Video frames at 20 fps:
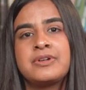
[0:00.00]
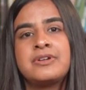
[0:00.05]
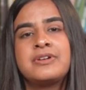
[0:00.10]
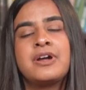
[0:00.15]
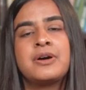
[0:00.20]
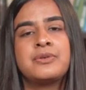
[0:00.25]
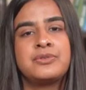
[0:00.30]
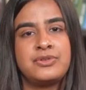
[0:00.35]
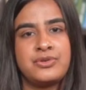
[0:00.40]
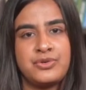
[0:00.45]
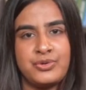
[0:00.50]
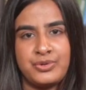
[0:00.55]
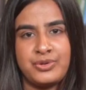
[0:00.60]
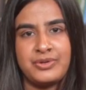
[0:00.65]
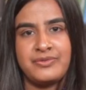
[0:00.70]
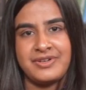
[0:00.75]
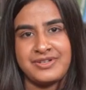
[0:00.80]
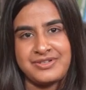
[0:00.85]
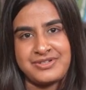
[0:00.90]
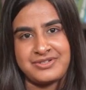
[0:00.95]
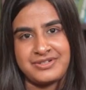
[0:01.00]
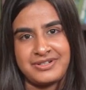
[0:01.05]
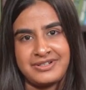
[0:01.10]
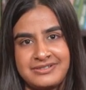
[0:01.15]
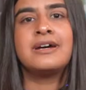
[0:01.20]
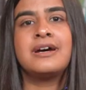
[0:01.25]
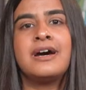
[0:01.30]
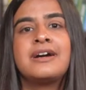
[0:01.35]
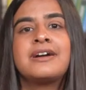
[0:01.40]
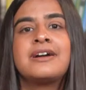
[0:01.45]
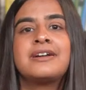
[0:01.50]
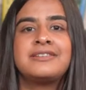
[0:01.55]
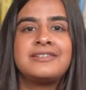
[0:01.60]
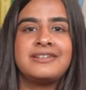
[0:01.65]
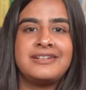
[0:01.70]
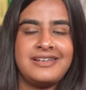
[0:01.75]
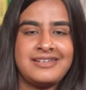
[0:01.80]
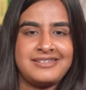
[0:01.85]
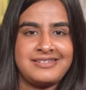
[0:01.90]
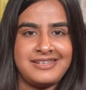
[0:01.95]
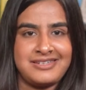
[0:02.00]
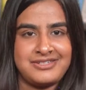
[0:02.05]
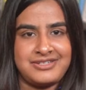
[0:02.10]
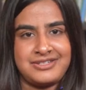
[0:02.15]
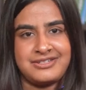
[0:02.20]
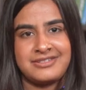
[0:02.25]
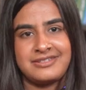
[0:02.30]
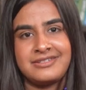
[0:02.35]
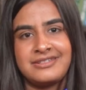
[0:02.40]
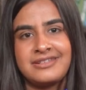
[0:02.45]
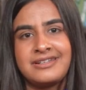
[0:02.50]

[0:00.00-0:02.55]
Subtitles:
down the road of history. Agartala Saazish.